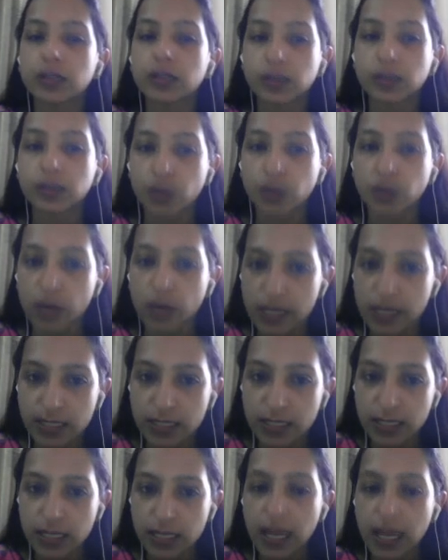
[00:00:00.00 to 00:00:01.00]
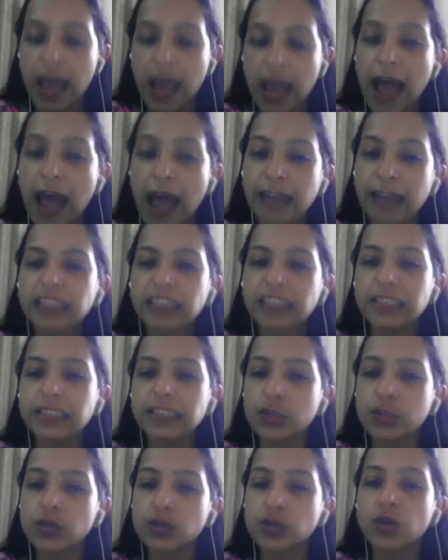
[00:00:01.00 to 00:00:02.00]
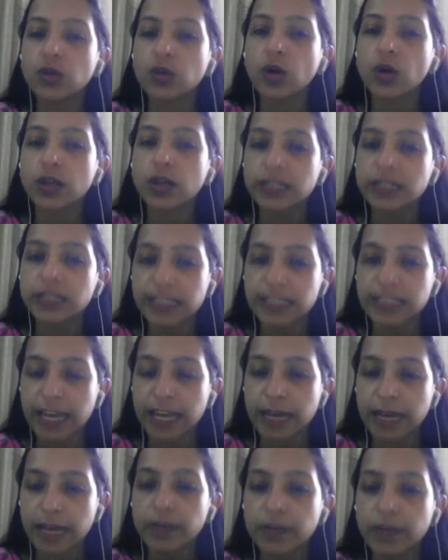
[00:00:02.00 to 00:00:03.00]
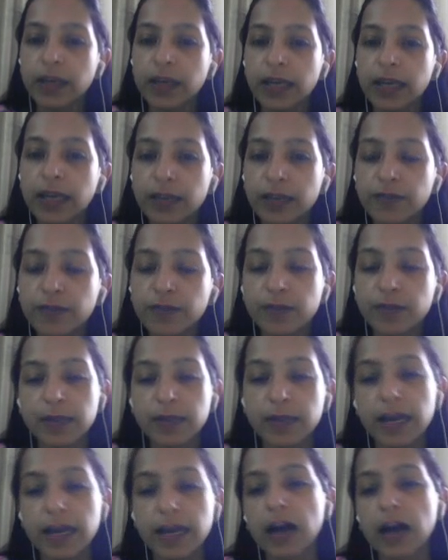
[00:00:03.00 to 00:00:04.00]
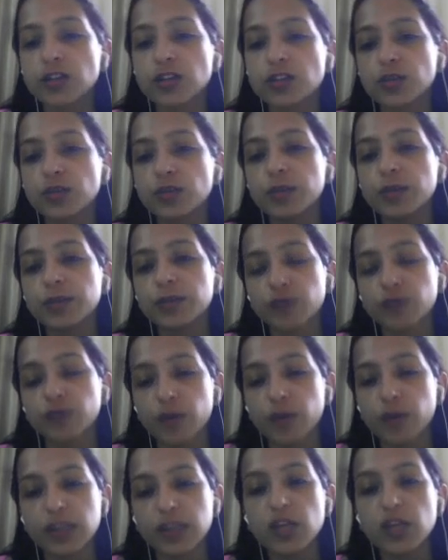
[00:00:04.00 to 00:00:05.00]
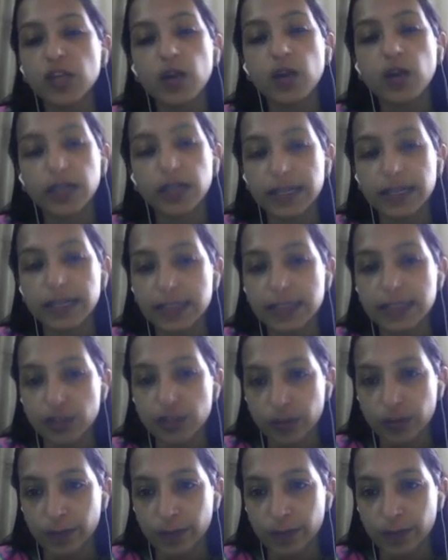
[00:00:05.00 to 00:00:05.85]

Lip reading: coerced and controlled all the time if they are to be performed in the organization.